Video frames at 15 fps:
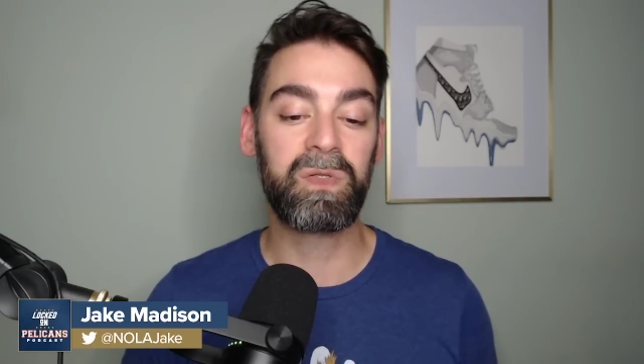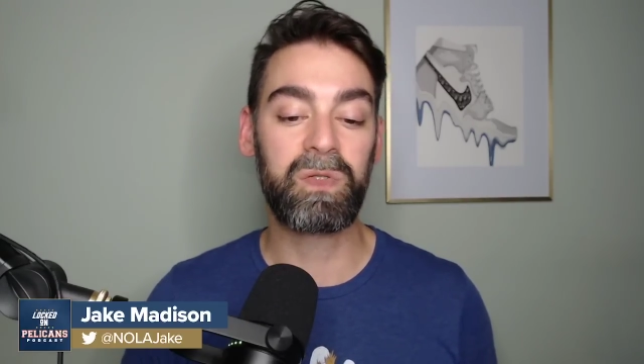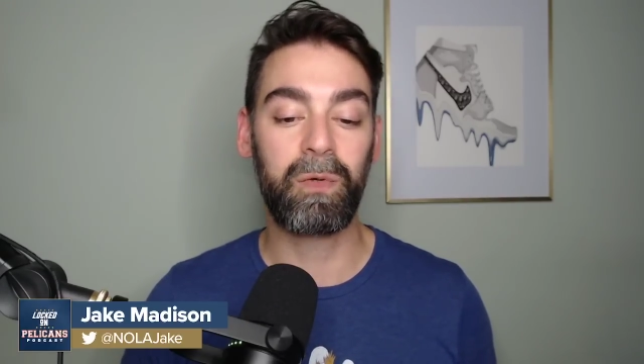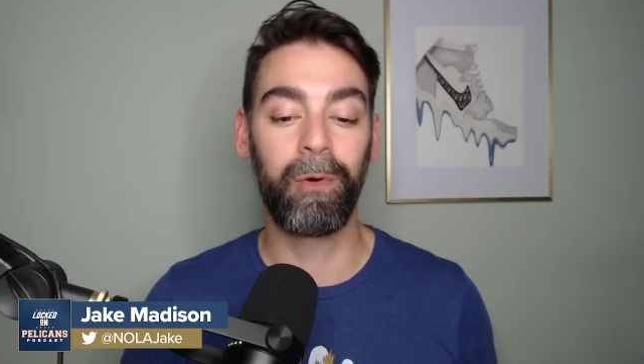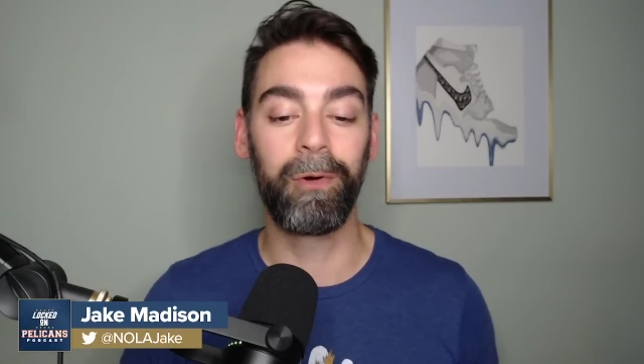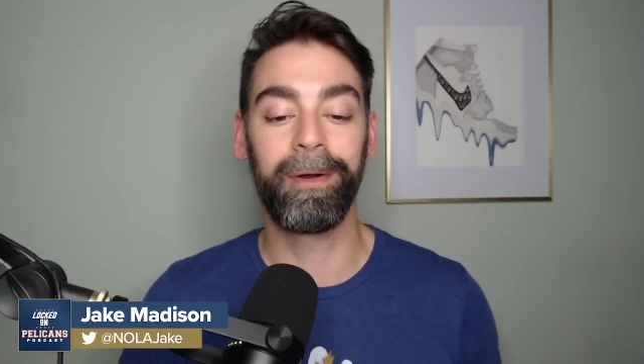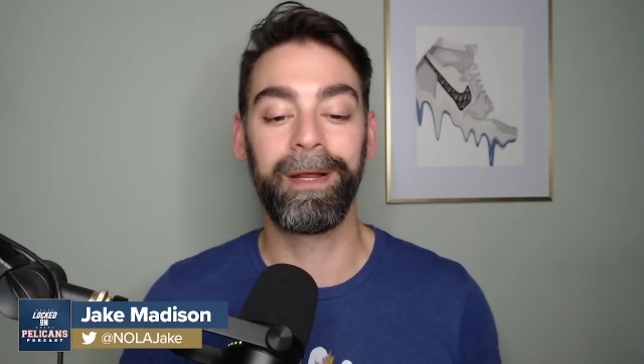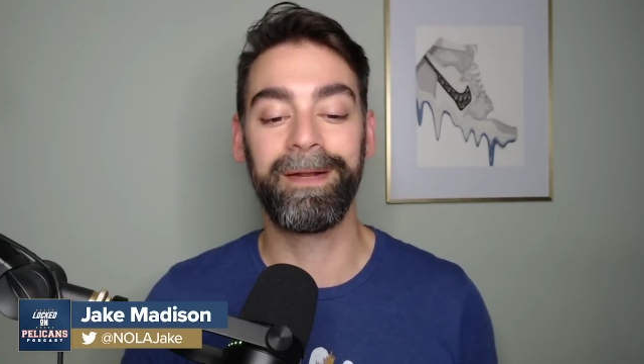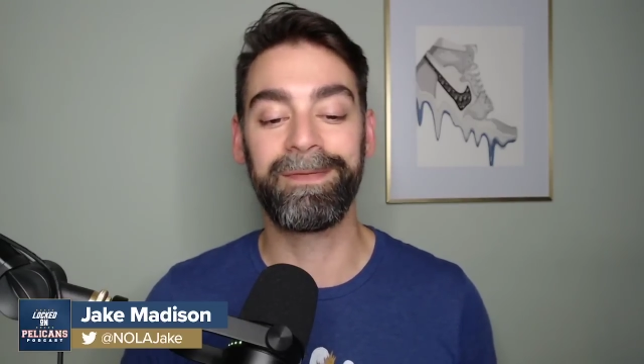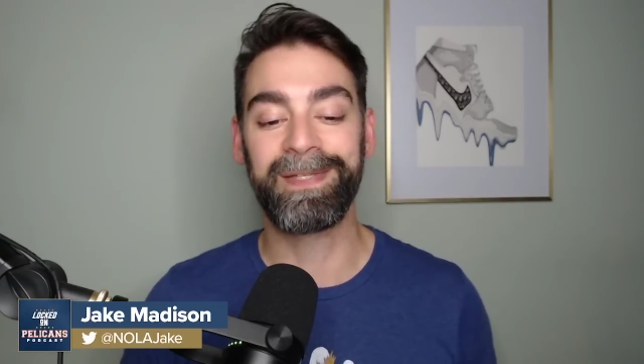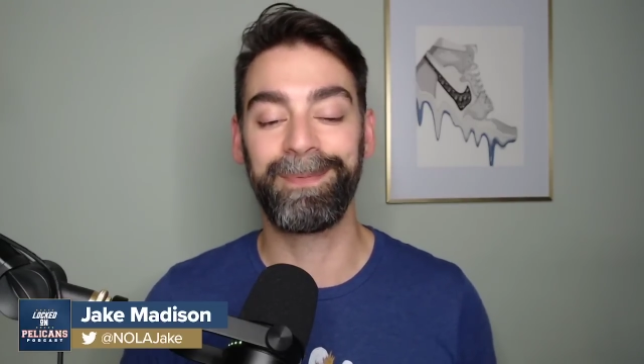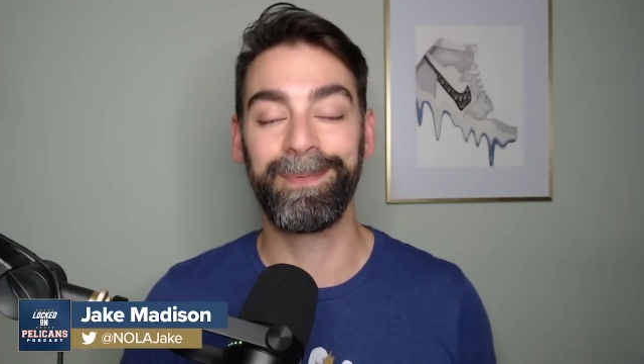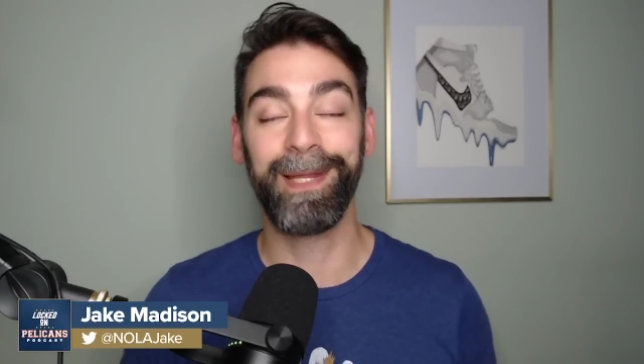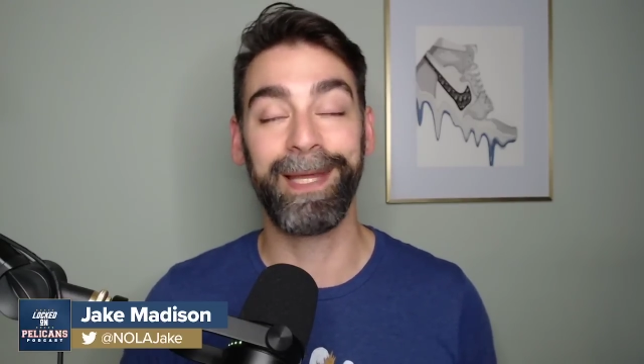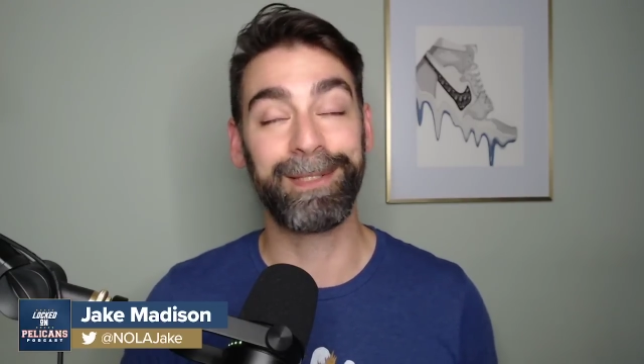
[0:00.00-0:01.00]
scoring of
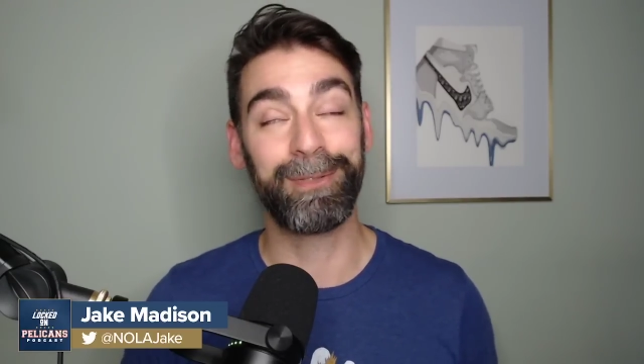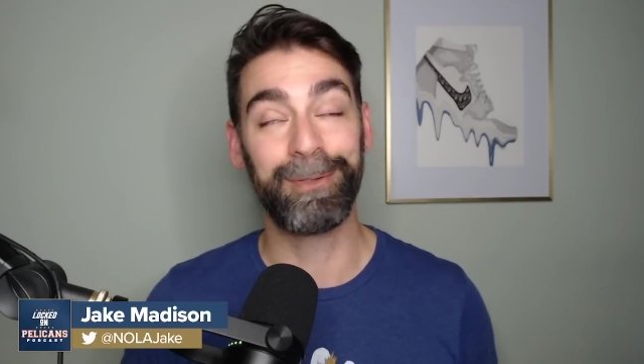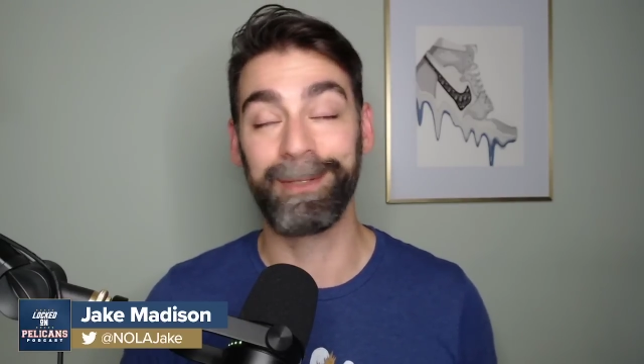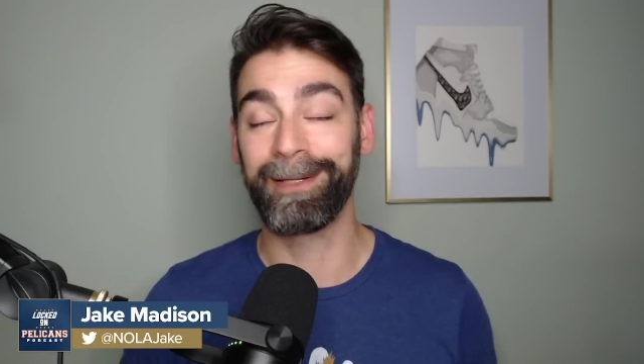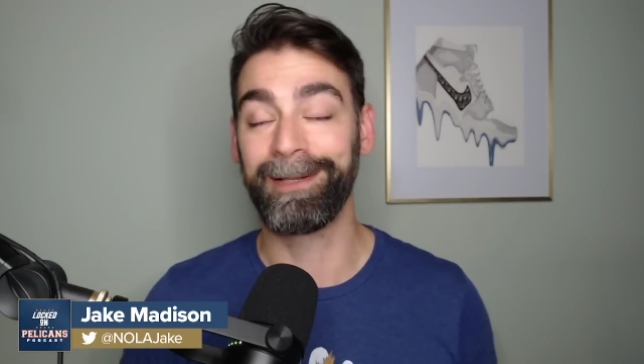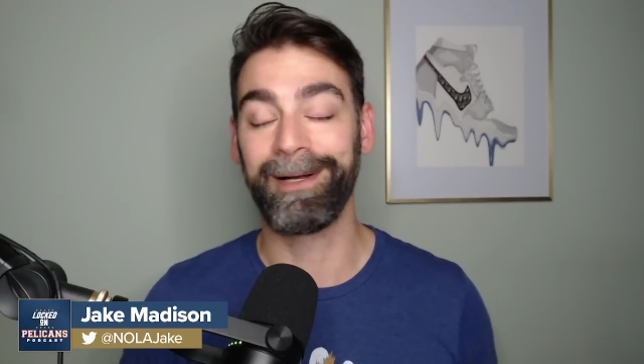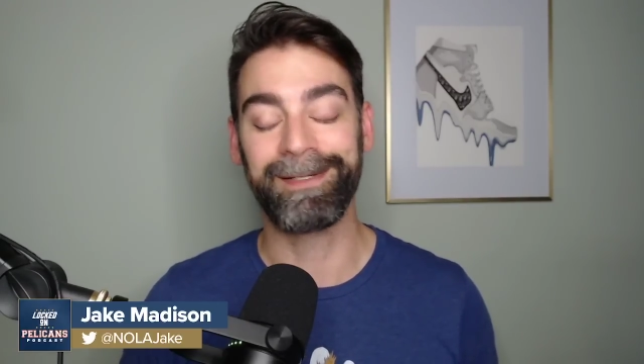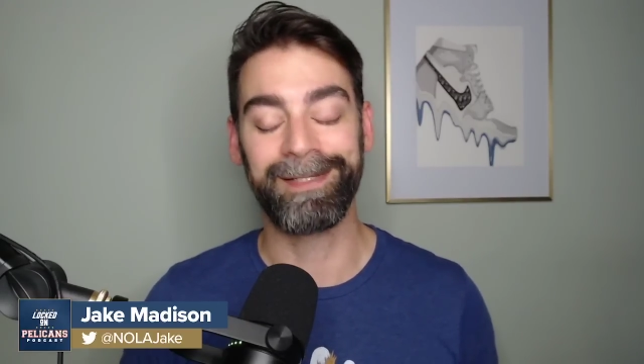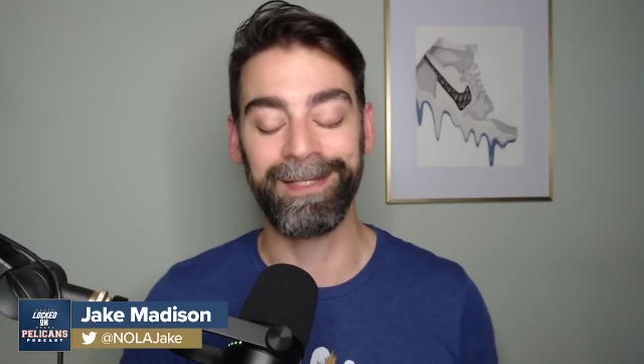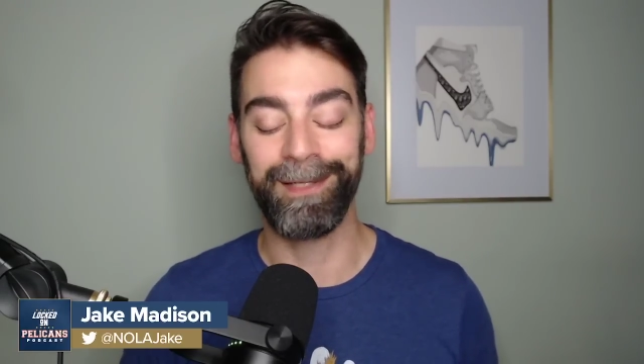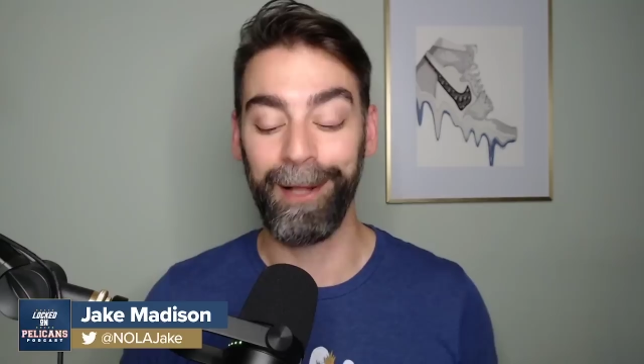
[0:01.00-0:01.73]
someone like Jordan Clarkson?